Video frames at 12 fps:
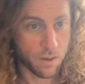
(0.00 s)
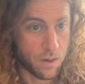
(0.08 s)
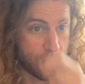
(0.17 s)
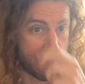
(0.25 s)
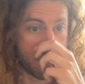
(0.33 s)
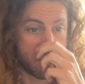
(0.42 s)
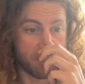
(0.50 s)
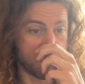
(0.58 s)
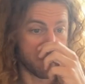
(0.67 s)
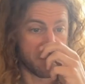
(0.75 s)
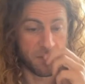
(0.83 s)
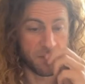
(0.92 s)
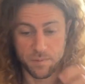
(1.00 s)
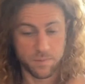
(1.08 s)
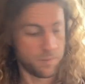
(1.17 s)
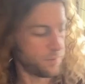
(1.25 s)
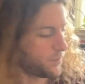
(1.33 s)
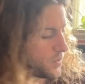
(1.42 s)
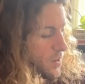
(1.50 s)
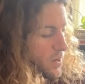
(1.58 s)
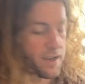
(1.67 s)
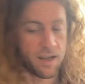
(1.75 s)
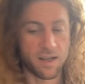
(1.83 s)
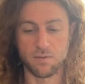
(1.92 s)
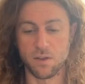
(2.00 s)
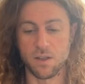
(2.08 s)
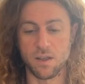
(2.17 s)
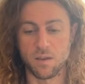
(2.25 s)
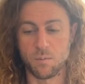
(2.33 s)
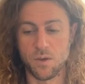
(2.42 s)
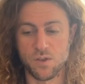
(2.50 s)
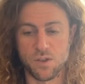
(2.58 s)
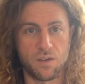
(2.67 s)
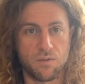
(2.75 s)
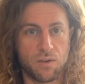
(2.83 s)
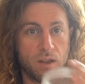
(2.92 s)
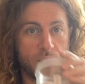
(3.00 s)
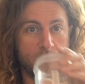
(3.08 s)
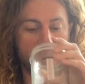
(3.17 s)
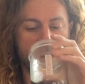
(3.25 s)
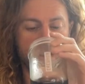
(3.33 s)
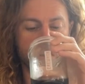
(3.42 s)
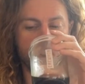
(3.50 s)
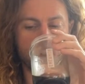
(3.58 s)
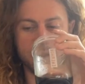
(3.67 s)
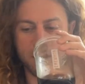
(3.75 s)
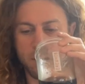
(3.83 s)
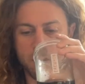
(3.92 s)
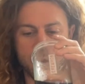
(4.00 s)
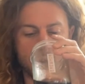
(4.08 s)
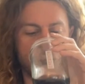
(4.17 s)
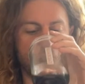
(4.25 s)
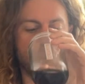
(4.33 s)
All right. So hang out if you like the music, if you like, but otherwise I'm gonna be